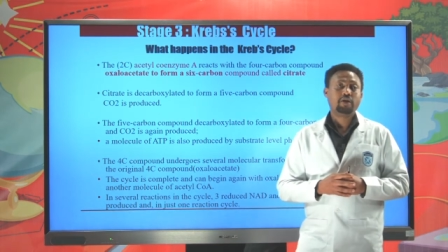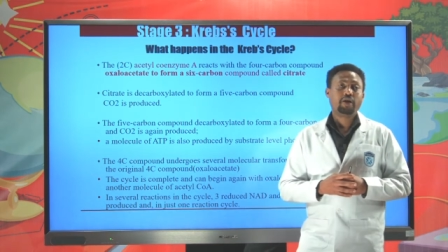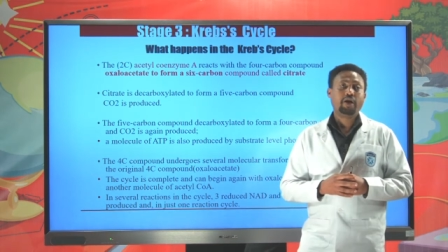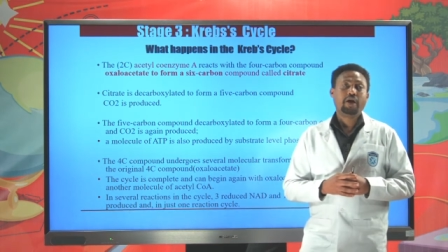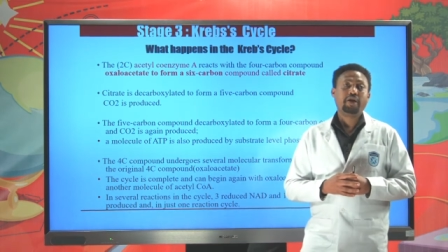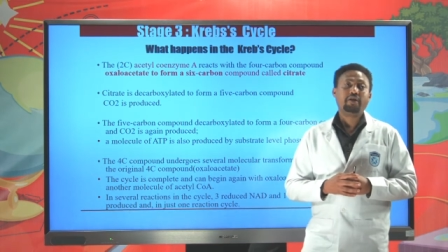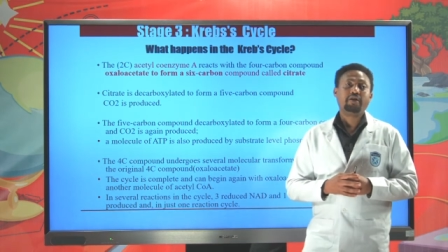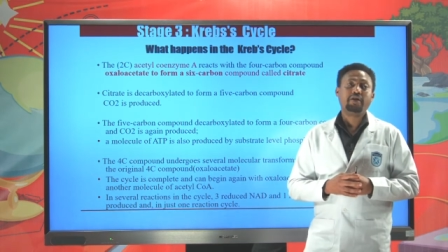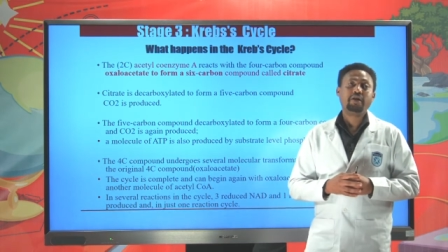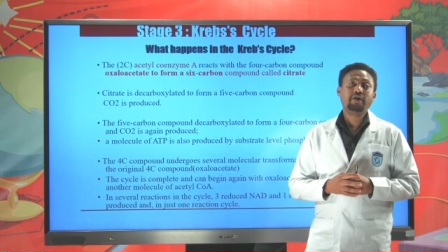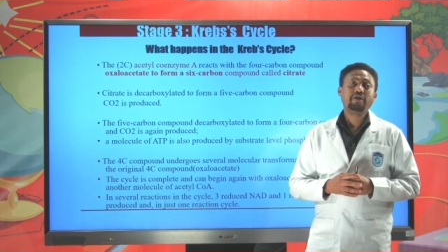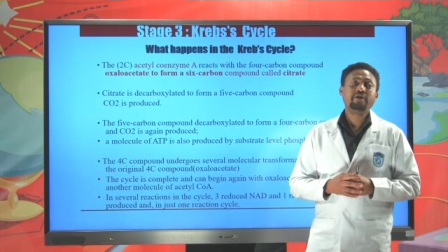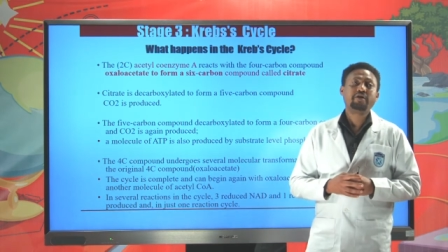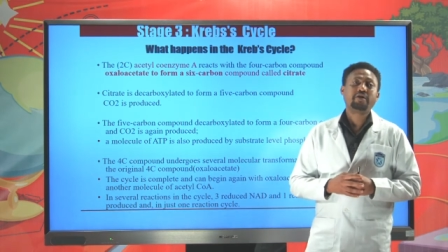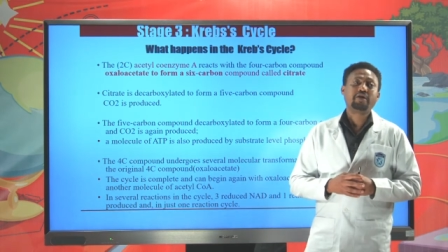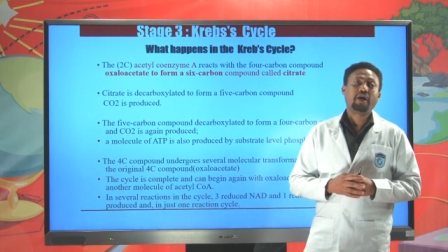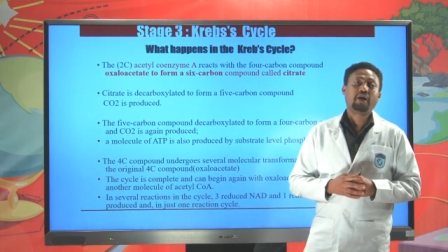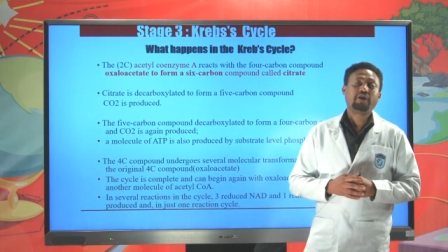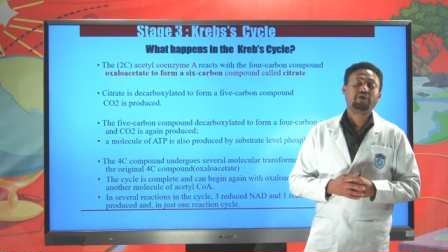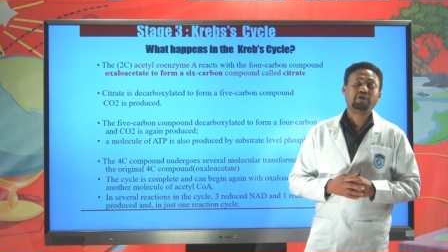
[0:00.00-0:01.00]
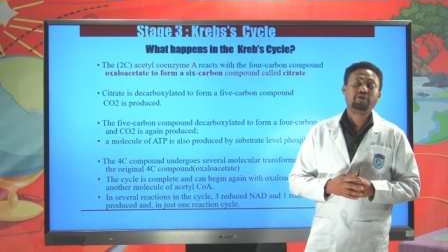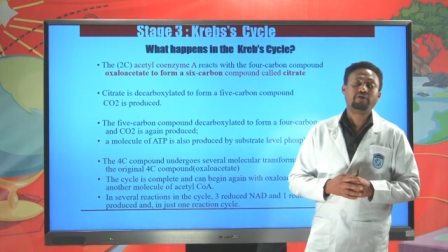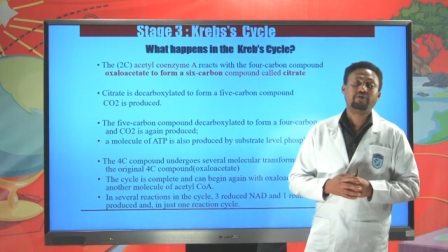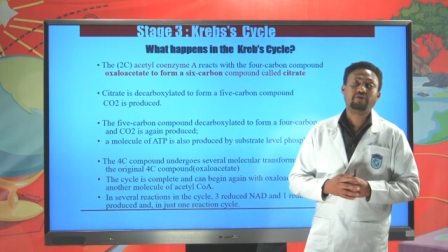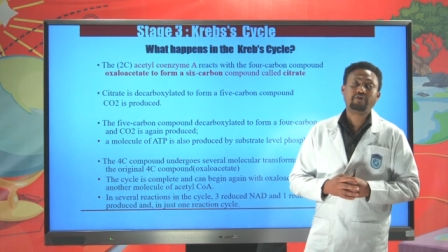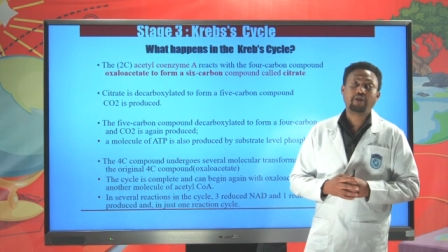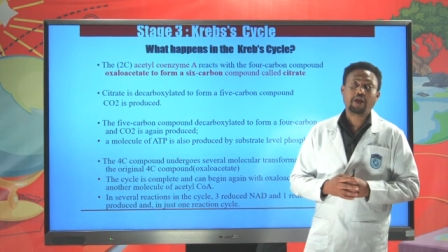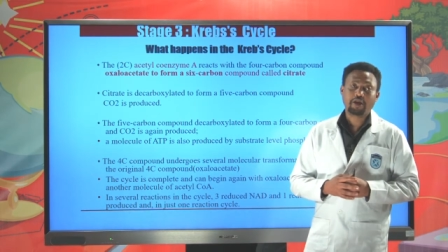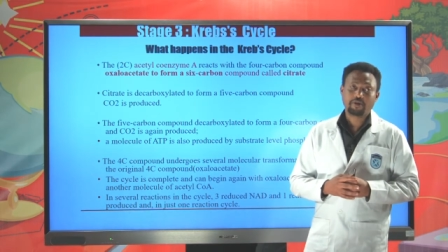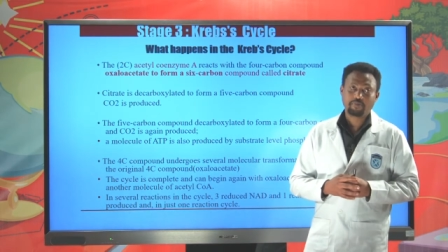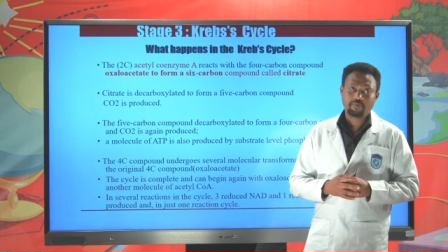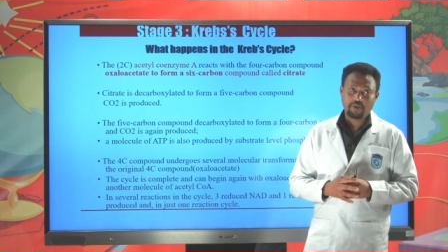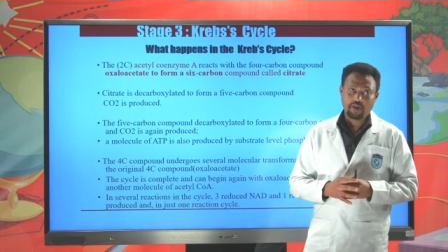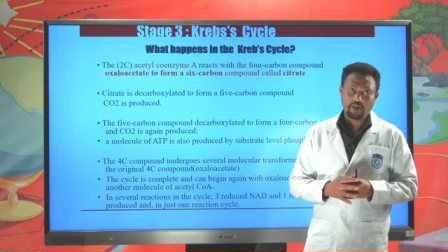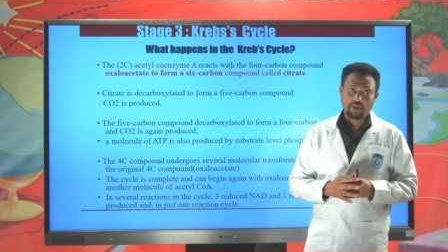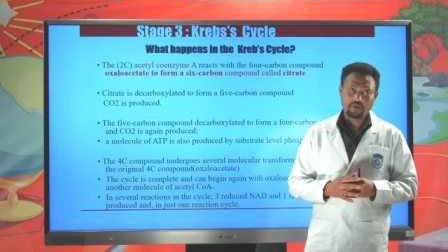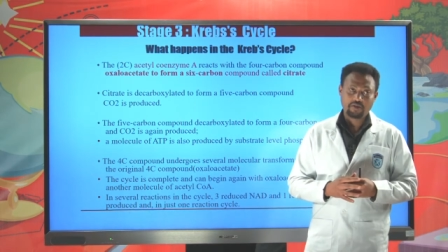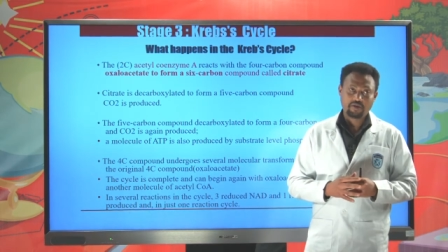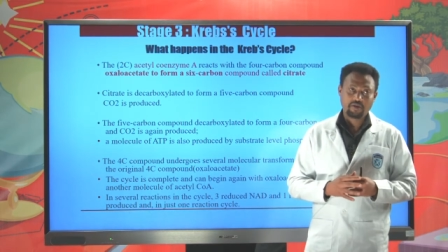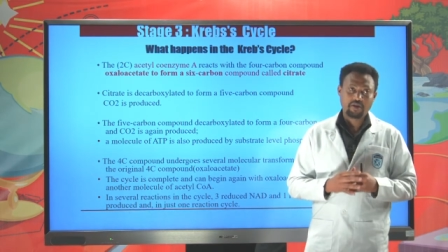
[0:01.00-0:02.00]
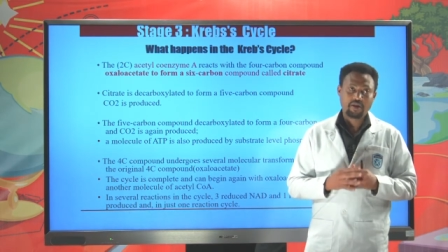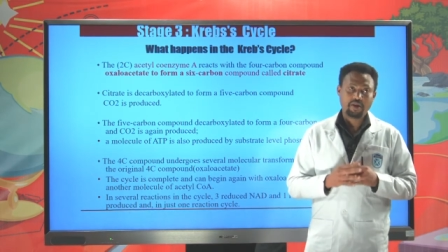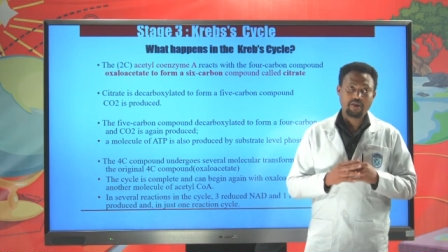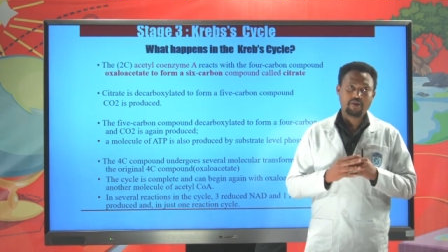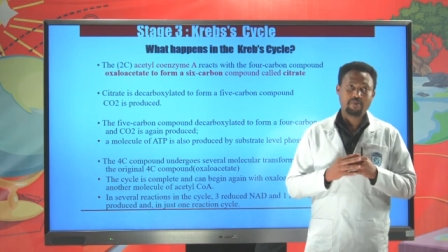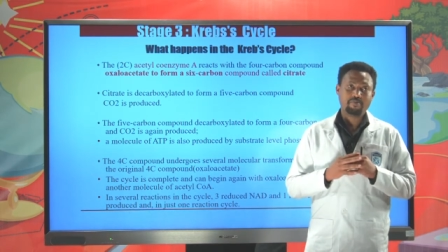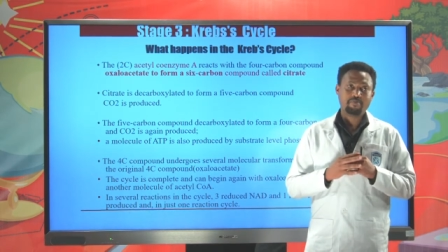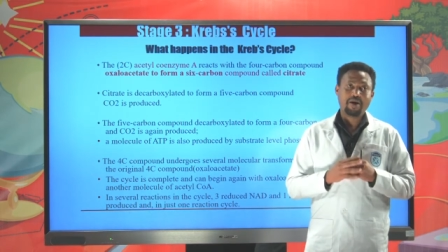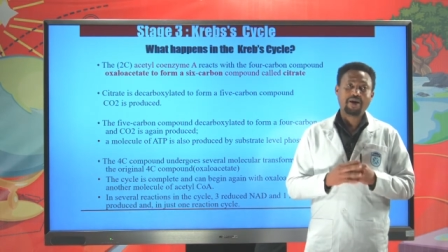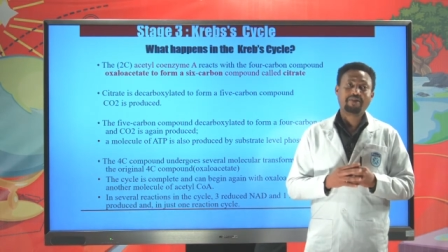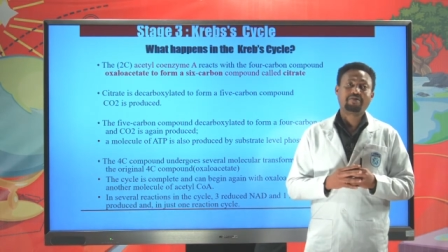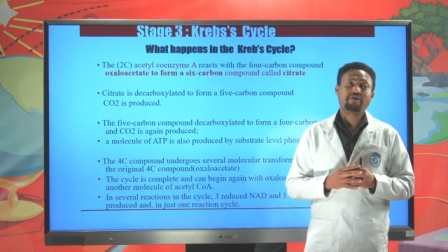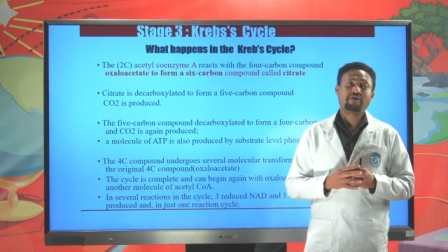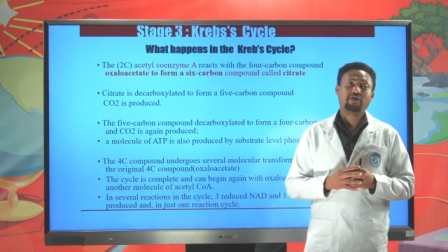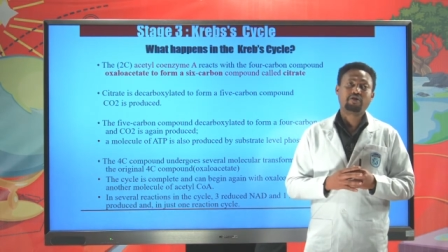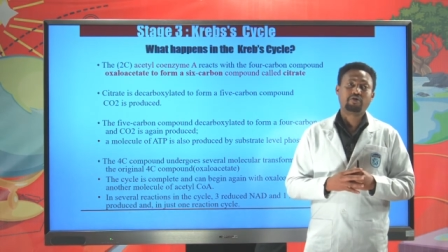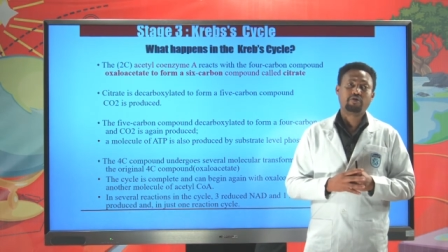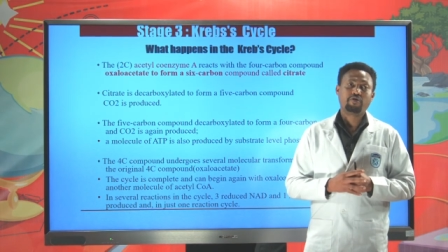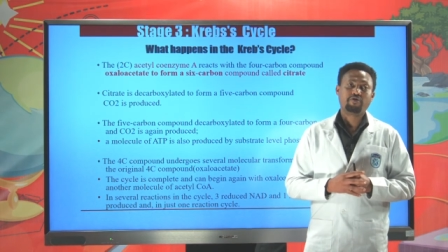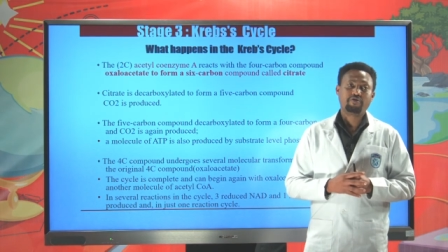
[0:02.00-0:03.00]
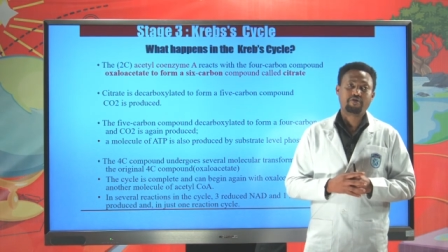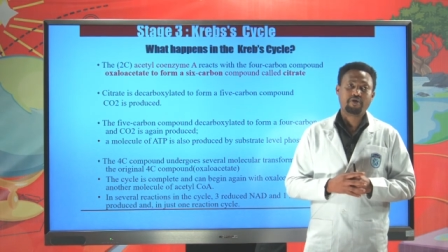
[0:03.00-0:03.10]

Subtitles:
and link reaction take place in the matrix of